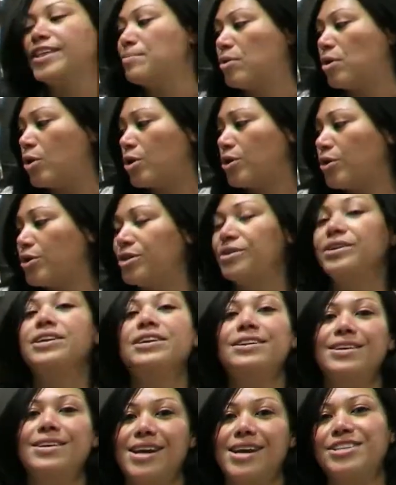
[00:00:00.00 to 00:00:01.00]
the motor
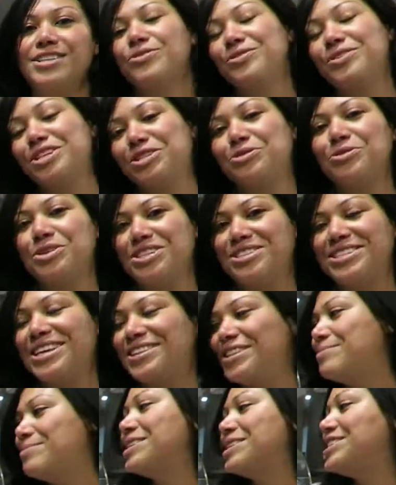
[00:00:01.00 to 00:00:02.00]
in case you need to
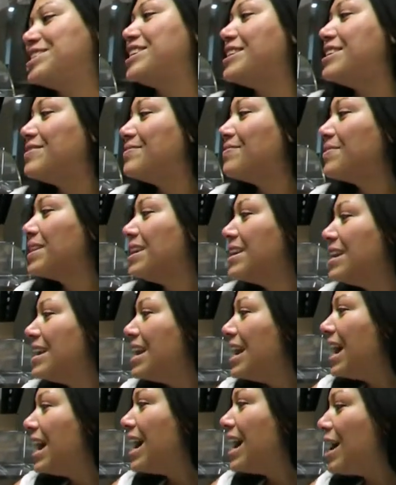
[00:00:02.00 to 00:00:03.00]
reset the machine.
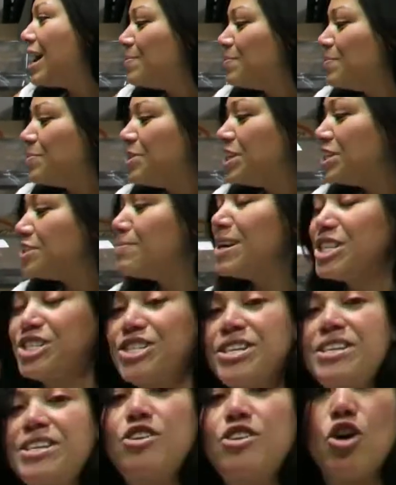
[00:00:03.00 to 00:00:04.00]
Um, this
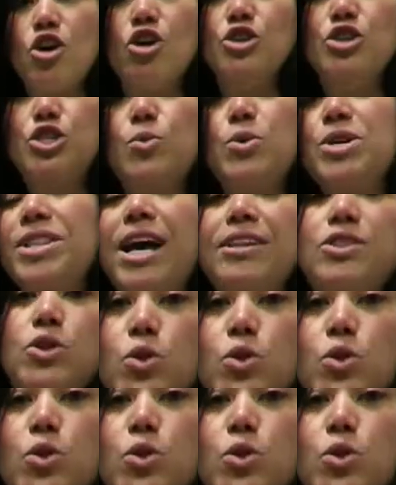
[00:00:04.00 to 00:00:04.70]
machine comes with